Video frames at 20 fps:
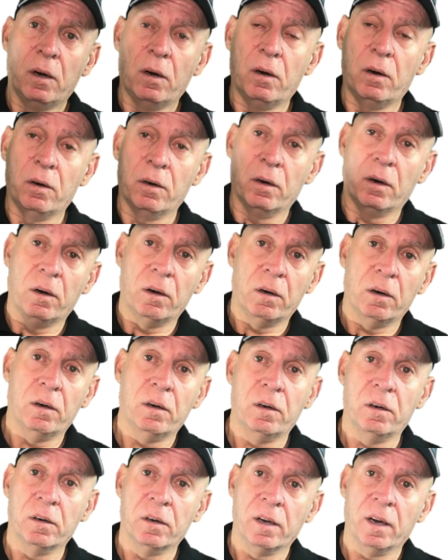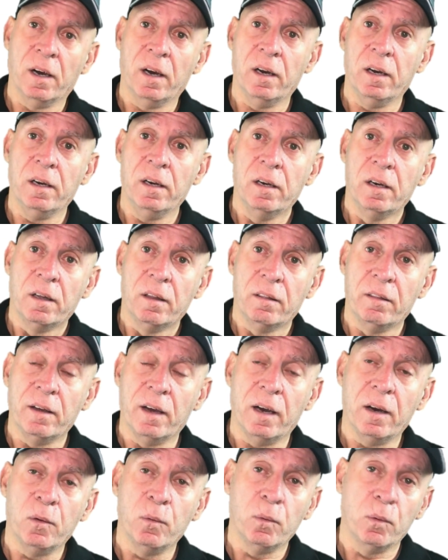okay,
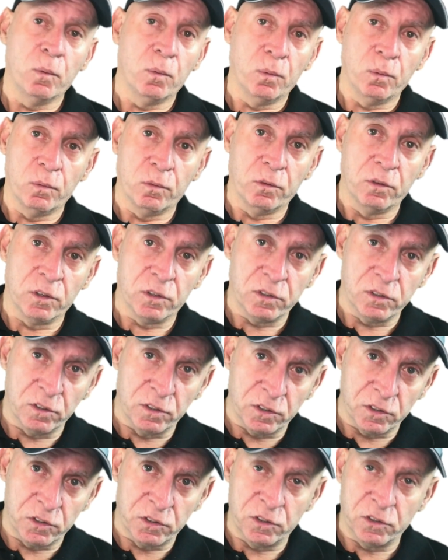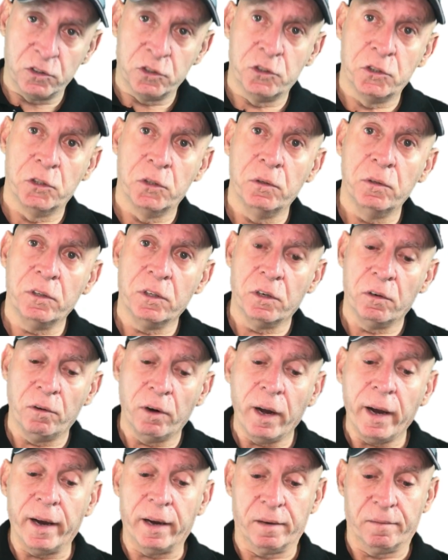that this is true and
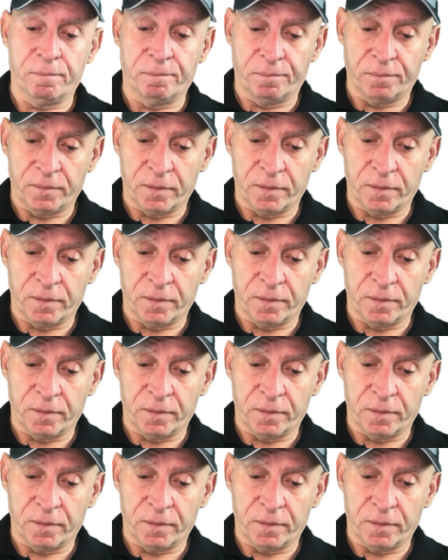correct,